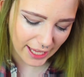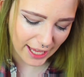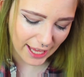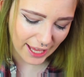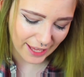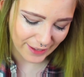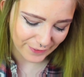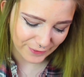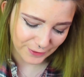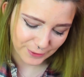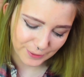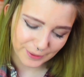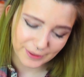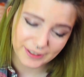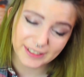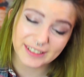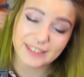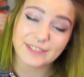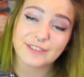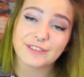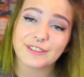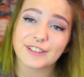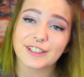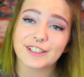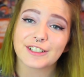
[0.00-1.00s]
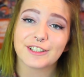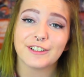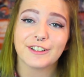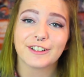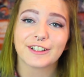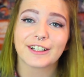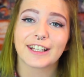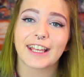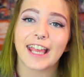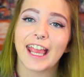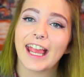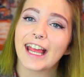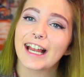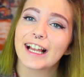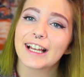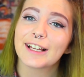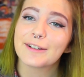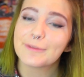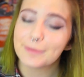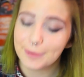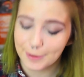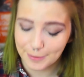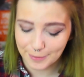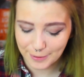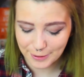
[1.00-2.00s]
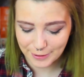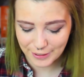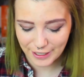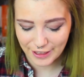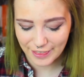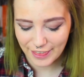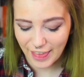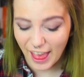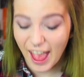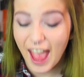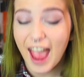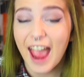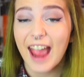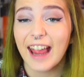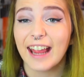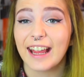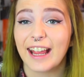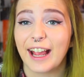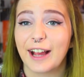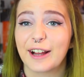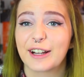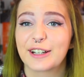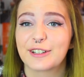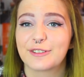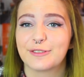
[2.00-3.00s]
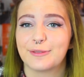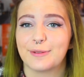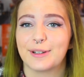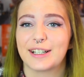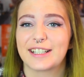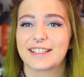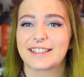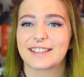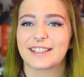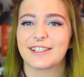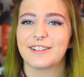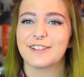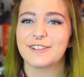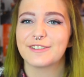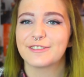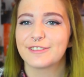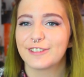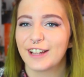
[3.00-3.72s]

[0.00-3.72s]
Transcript: if it wasn't for Sean and Caitlin promoting the heck out of my stuff,